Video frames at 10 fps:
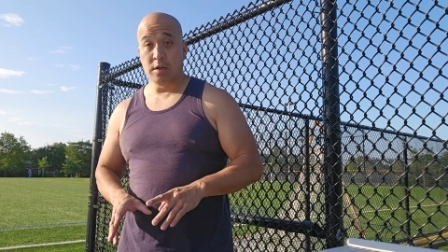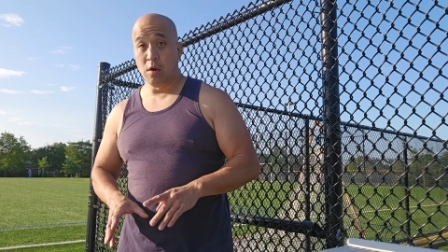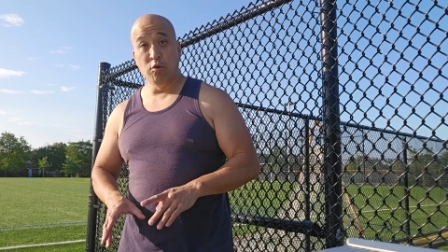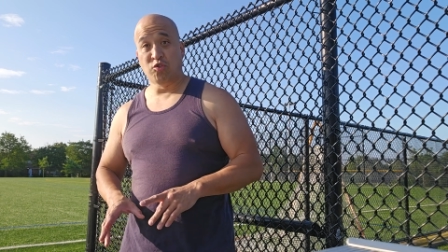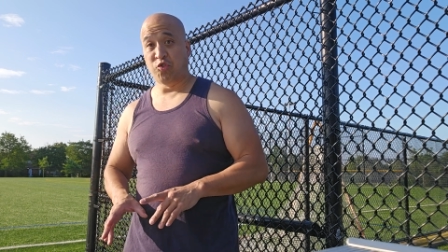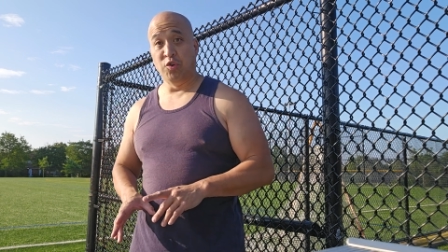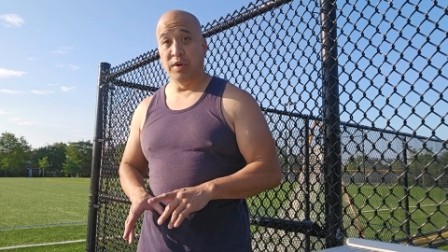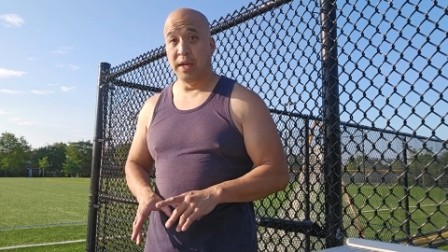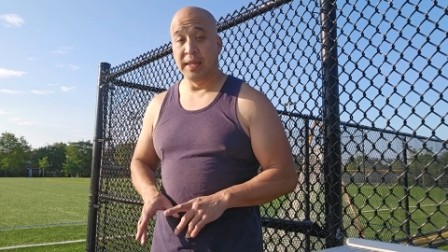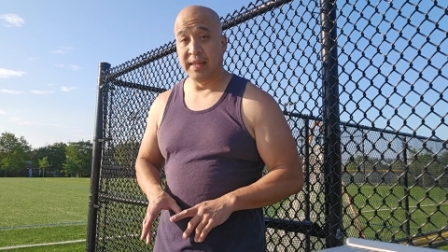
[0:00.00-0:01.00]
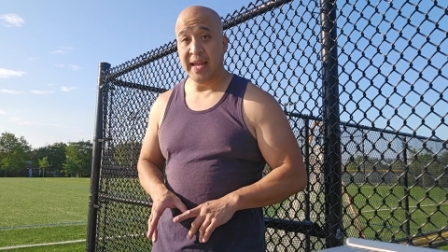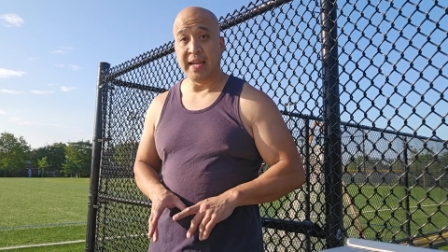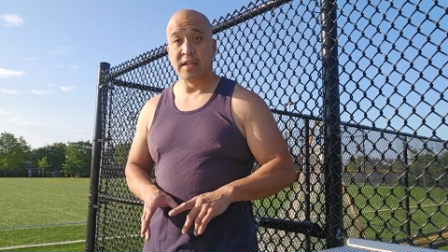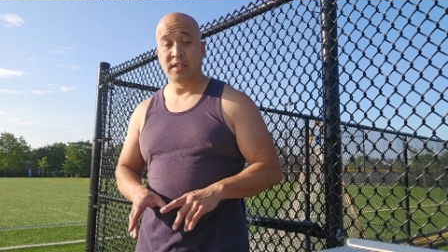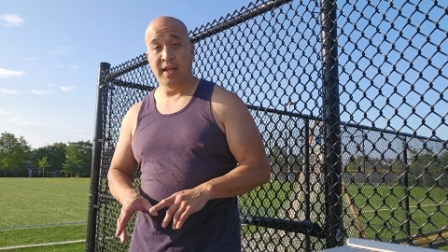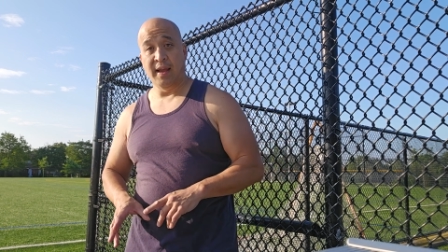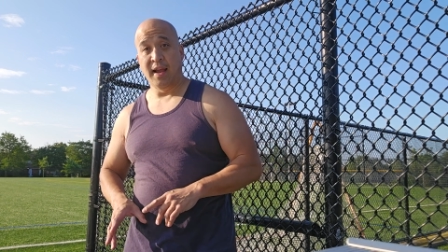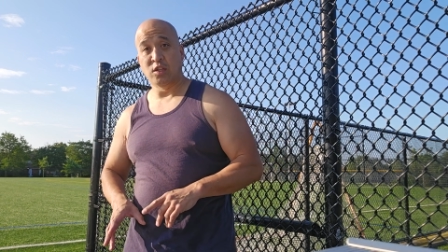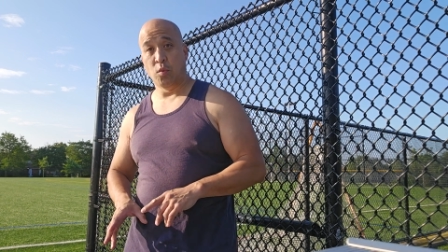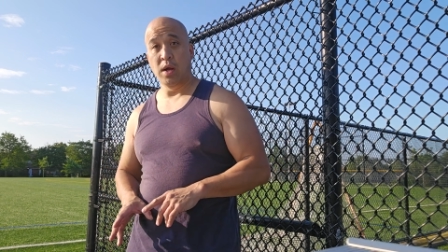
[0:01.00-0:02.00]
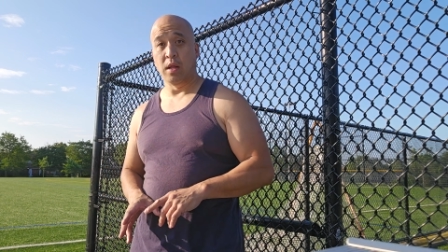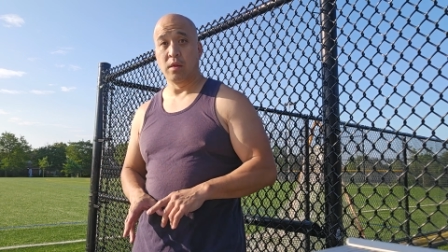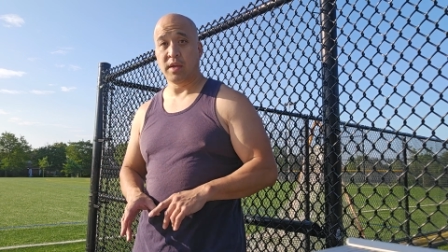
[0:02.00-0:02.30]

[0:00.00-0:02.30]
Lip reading: goes for legs as well.